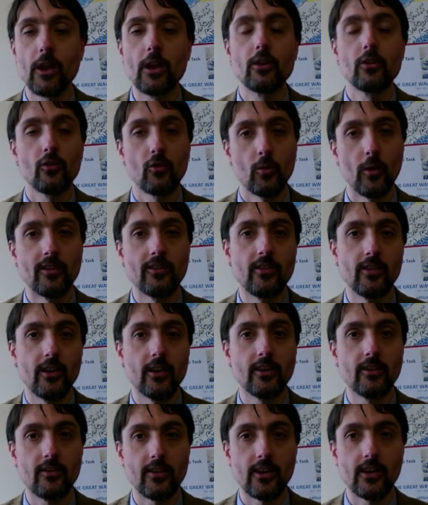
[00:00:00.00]

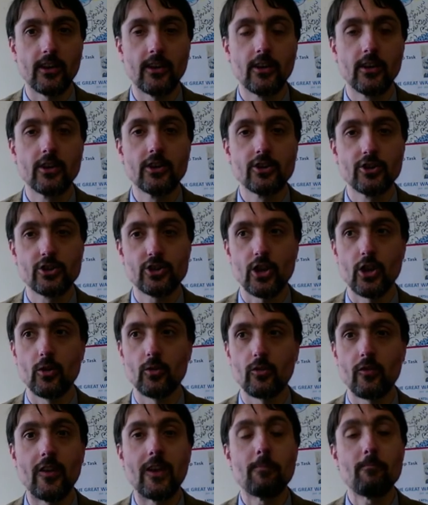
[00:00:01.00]
2019 showed
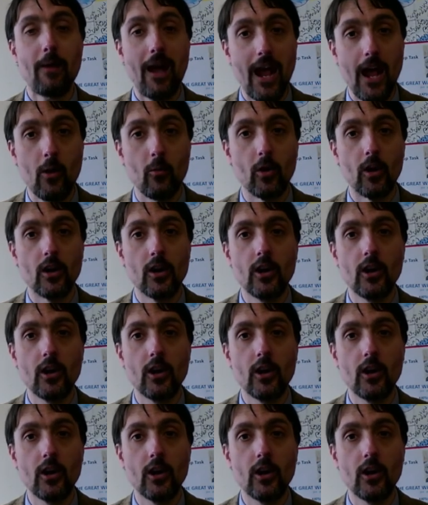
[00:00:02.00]
the power